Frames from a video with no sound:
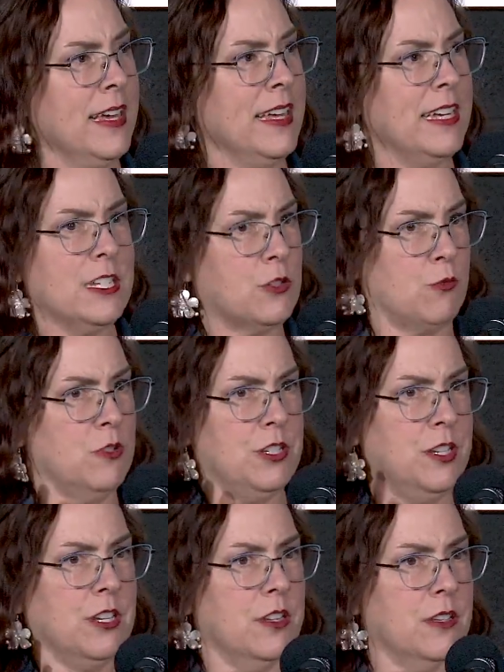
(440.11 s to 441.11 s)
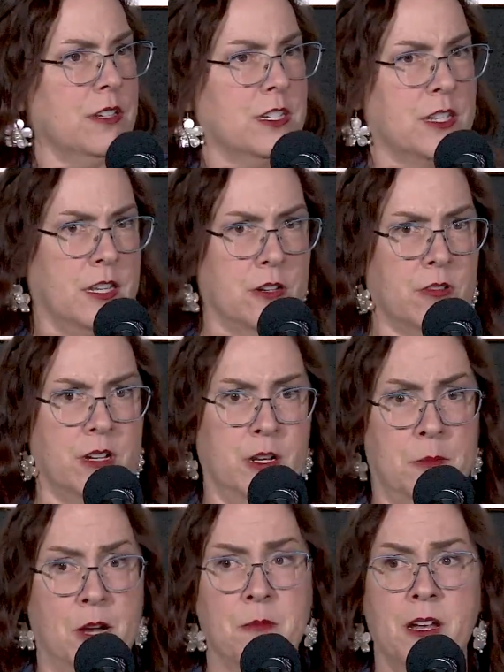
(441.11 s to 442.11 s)
his ridiculous theory
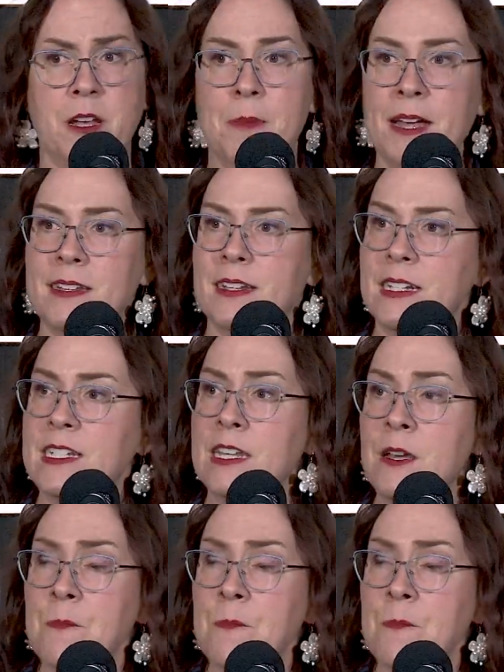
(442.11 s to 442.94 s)
about my appendix